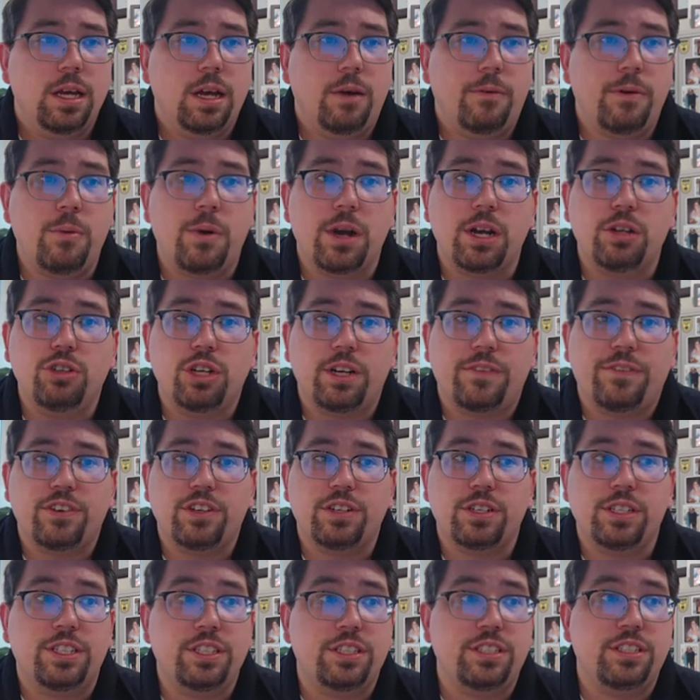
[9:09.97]
We want to look
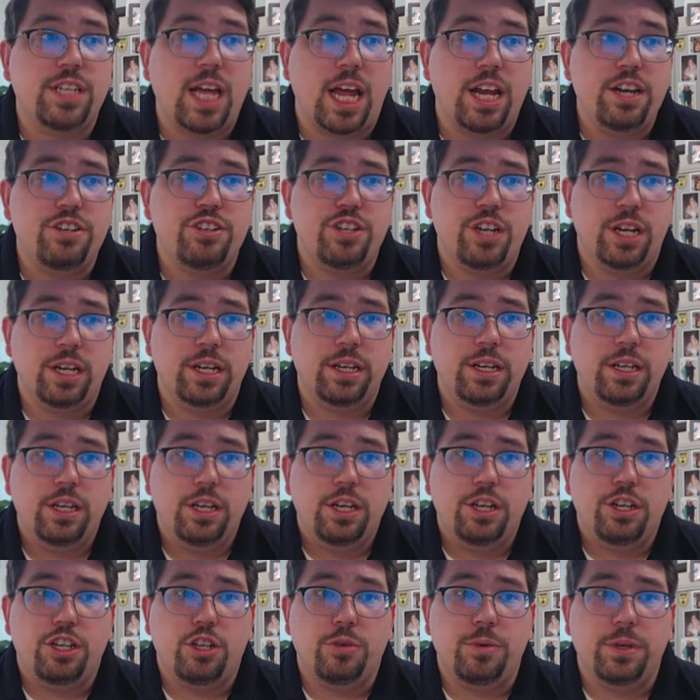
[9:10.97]
for distension.
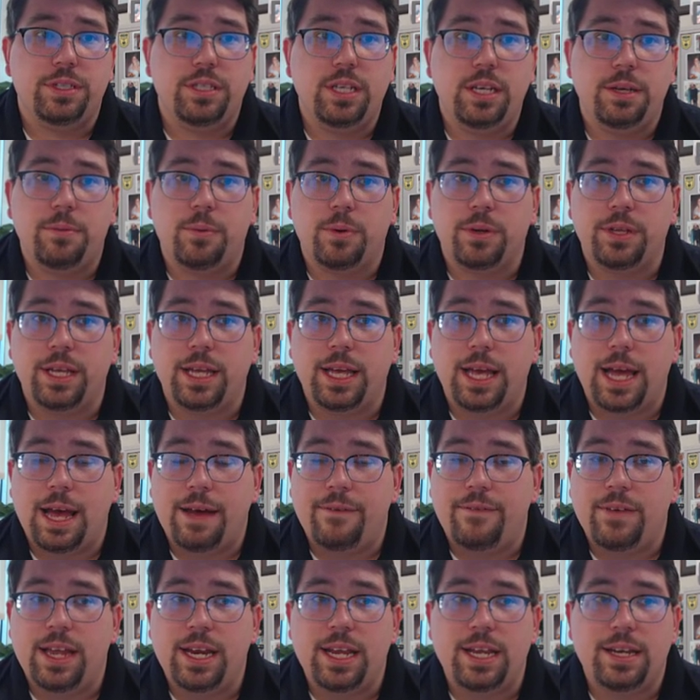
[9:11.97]
Do we see where they
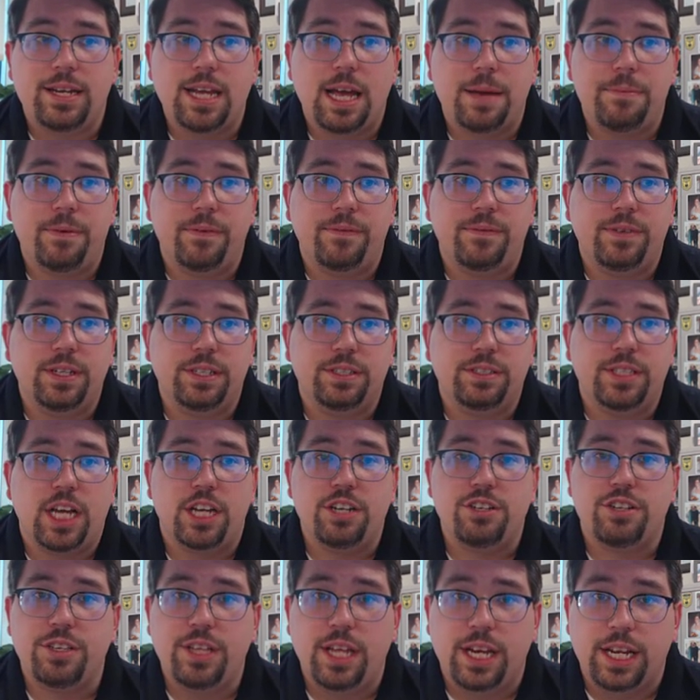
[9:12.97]
have any type of
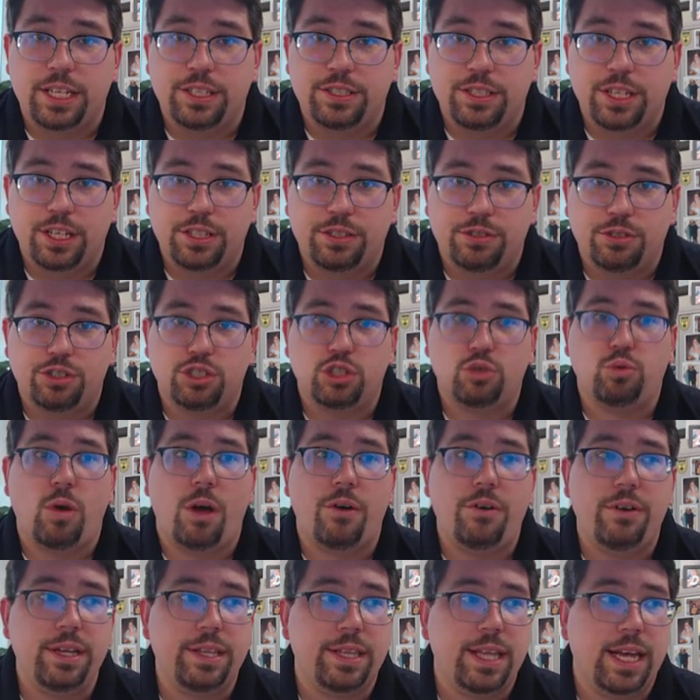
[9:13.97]
distension that exists or
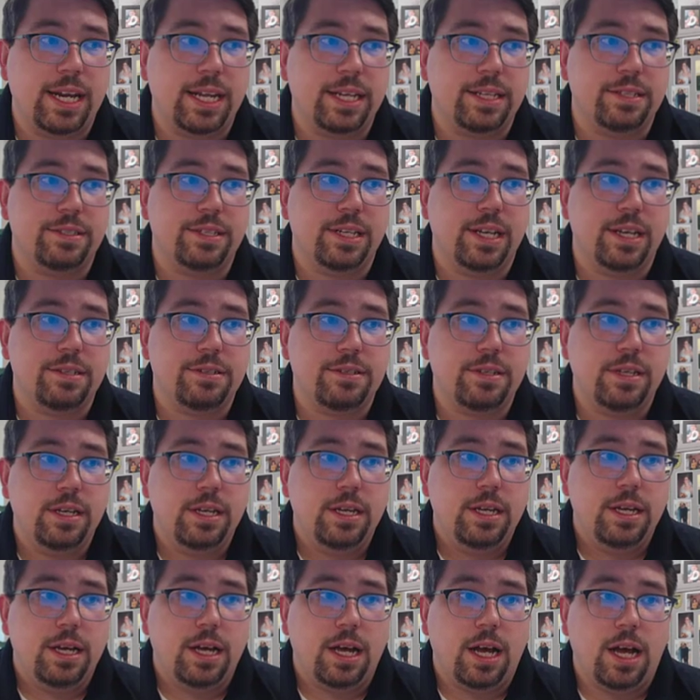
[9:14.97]
swelling that exists?
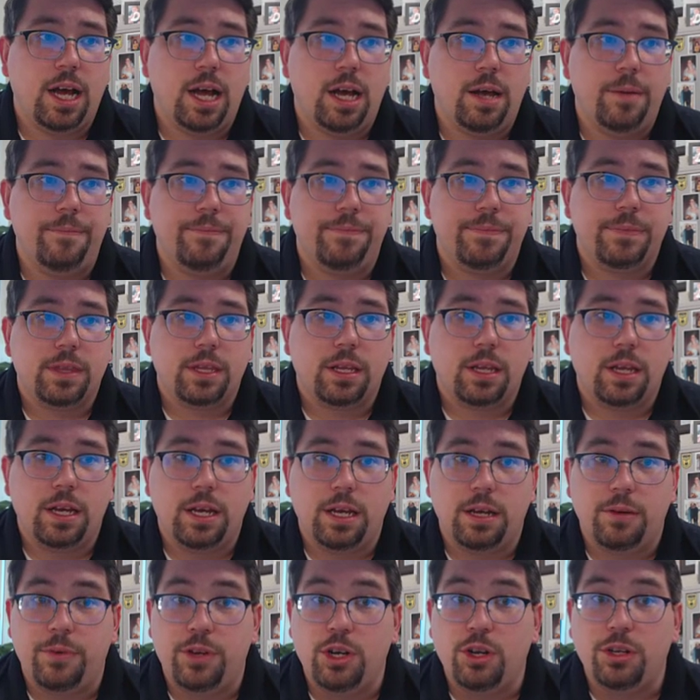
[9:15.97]
Um,
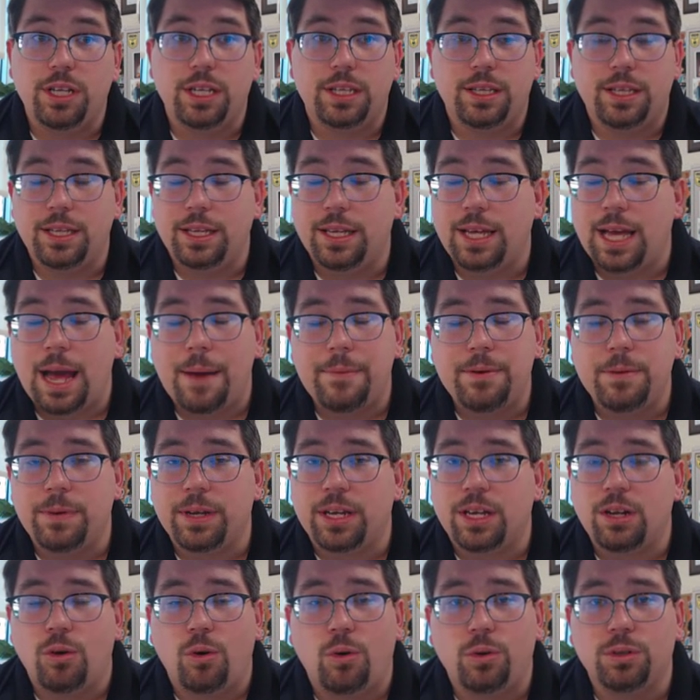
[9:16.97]
uh, we know that the
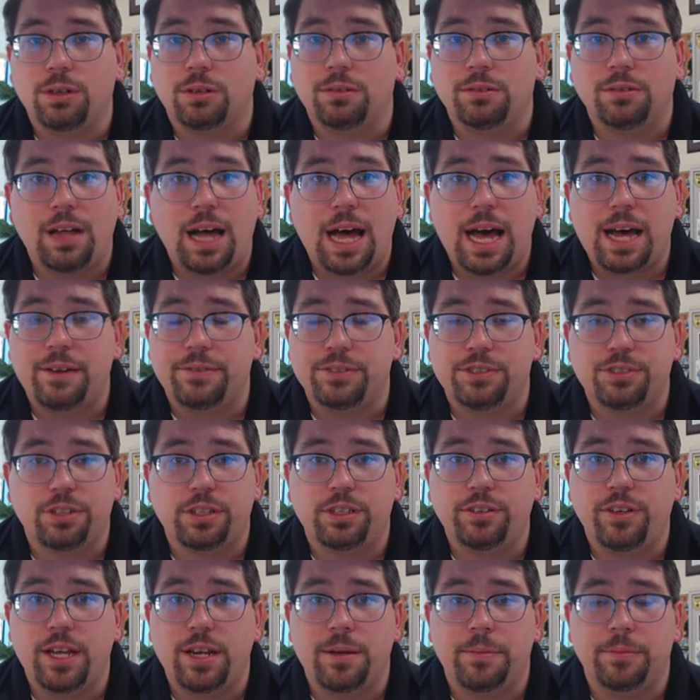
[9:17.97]
abdomen can hold a lot of
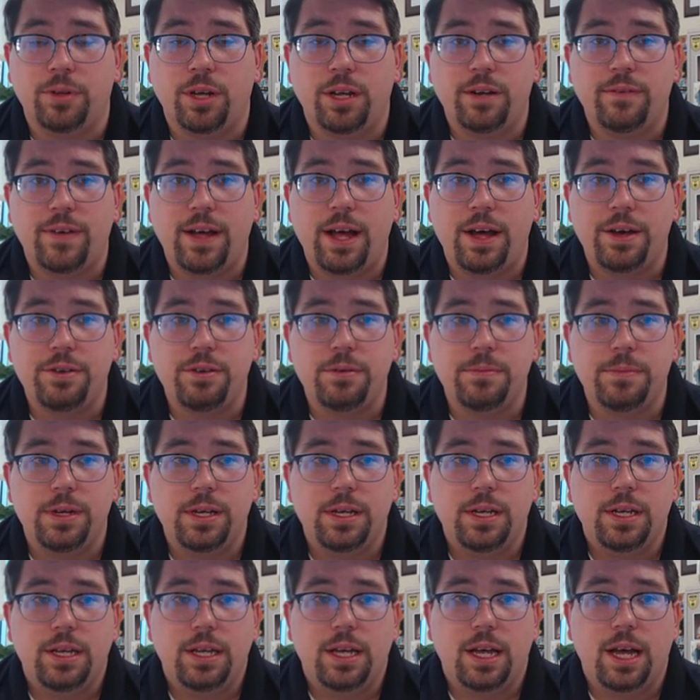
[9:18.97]
circulating blood
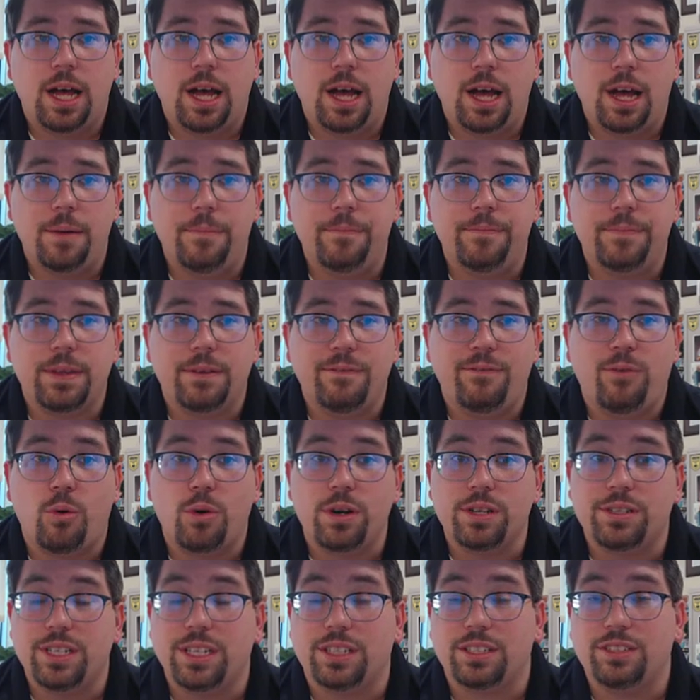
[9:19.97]
volume, um,
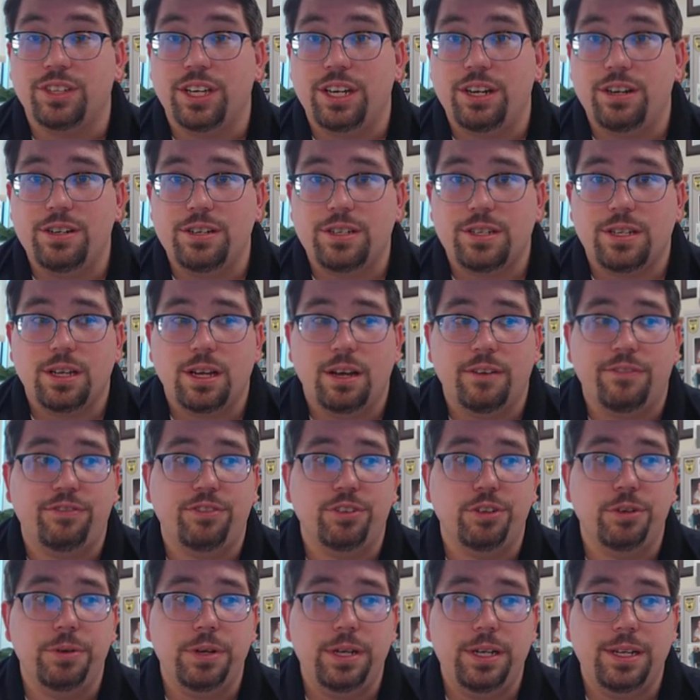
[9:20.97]
four to six liters of
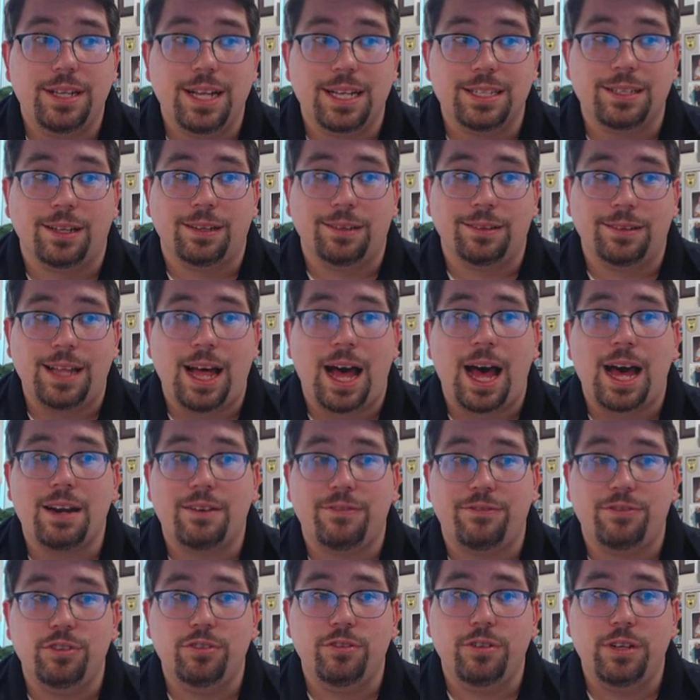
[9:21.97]
fluid. That's a lot
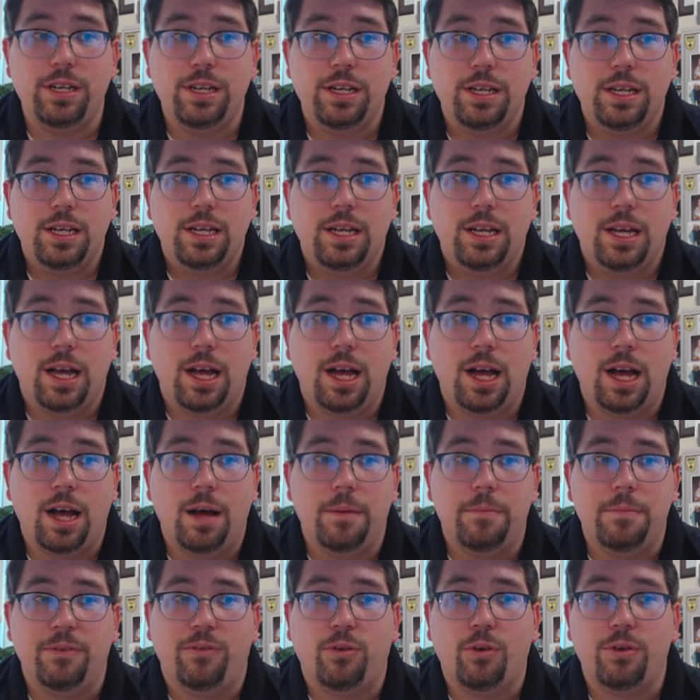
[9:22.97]
of fluid
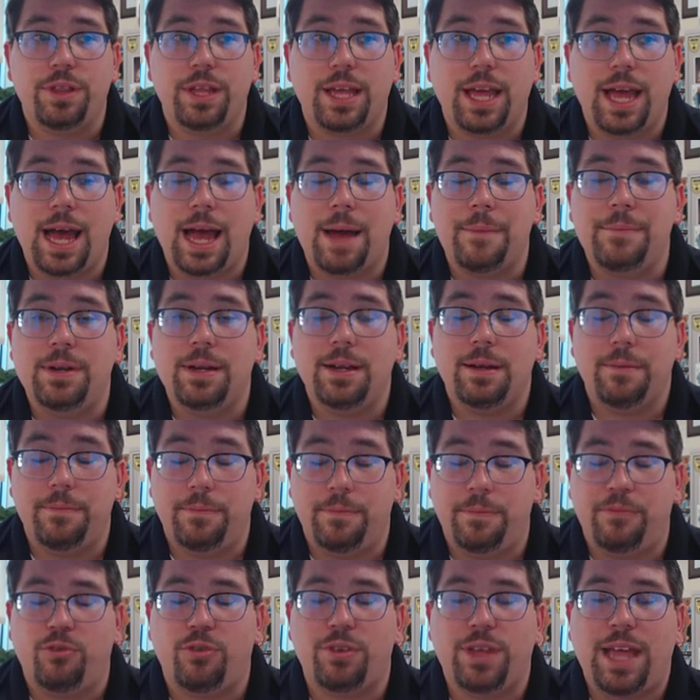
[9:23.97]
uh, before the abd
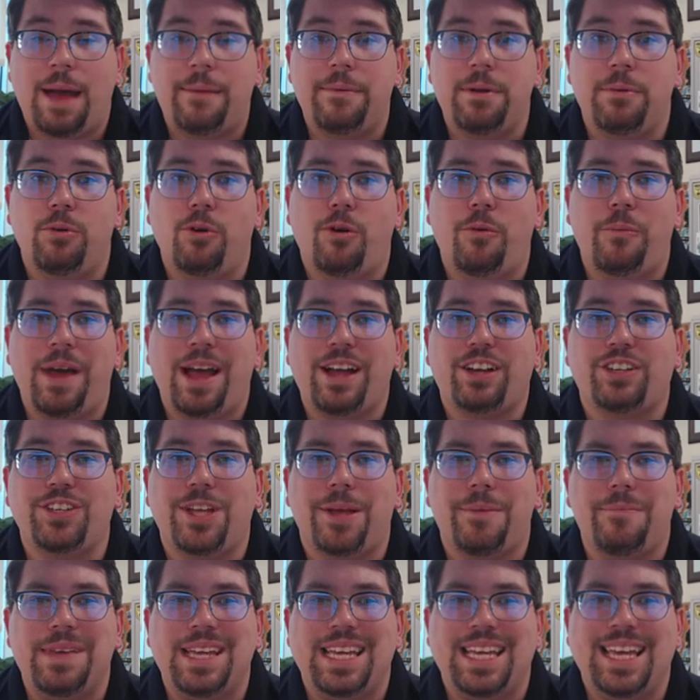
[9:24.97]
before the abdomen will
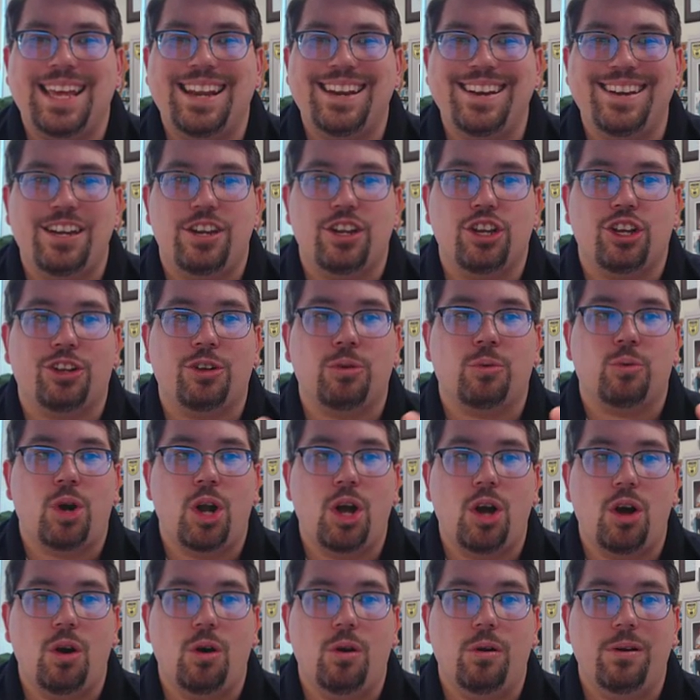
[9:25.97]
actually begin to
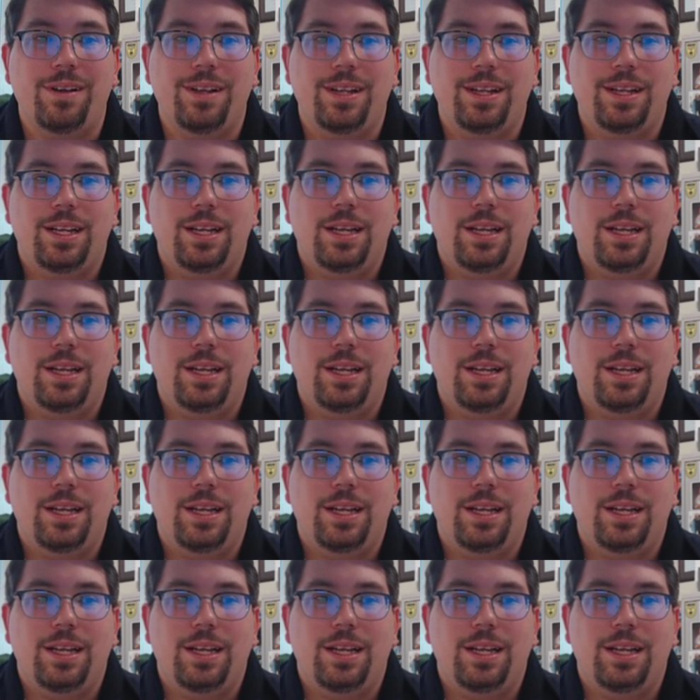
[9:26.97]
grow.